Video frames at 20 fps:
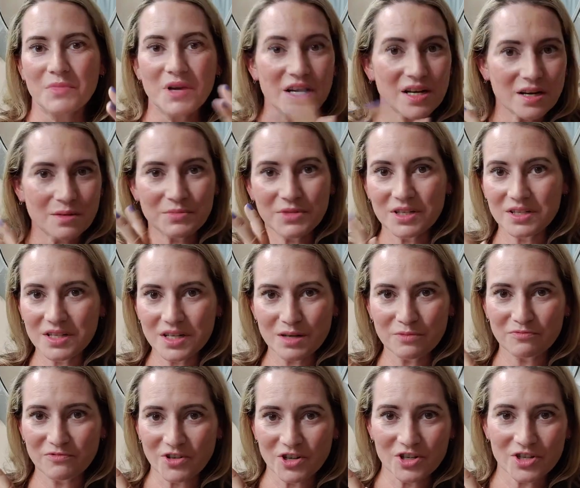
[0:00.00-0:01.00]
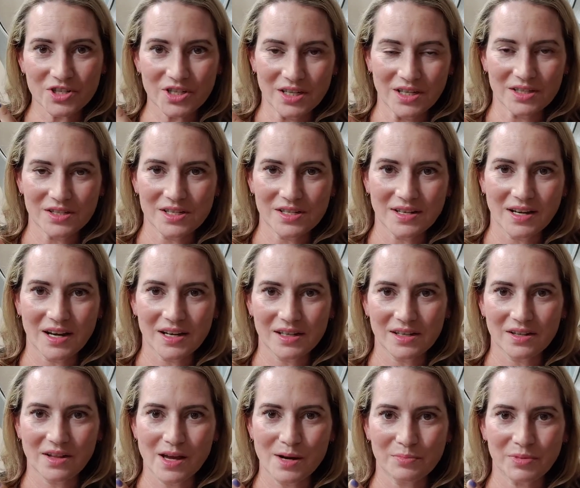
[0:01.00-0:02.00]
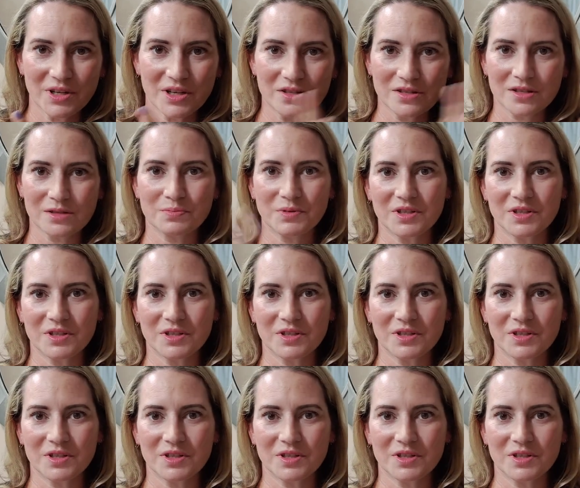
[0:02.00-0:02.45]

medium to deep version in stock in a lot of places,